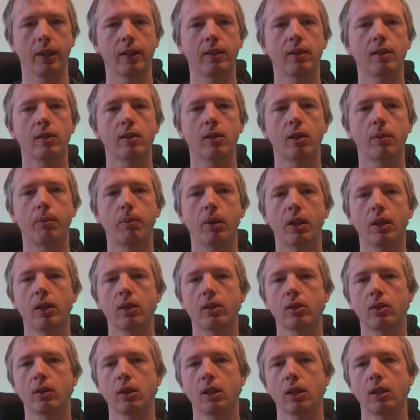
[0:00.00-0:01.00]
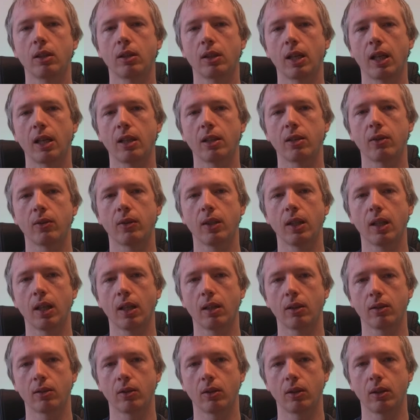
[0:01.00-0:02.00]
This is the Panasonic
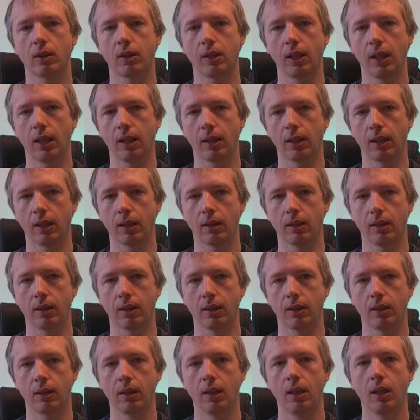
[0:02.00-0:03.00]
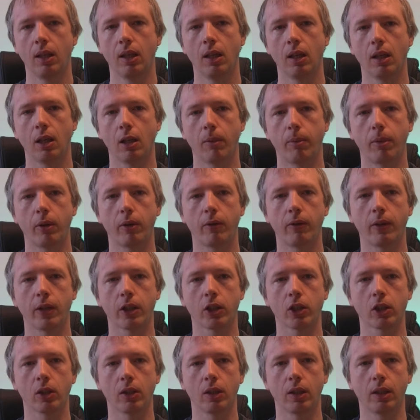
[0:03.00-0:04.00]
SV3800, a
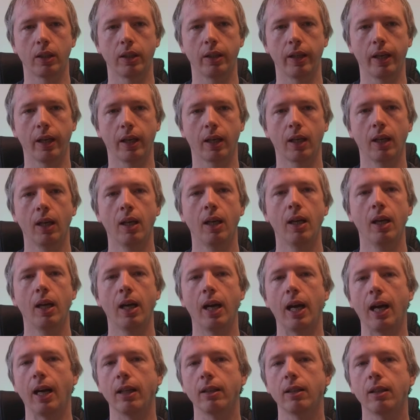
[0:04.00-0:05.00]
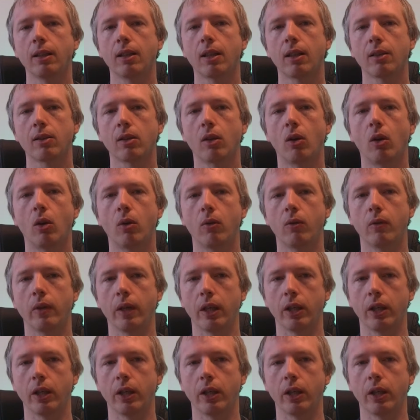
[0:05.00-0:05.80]
professional deck, and it has a home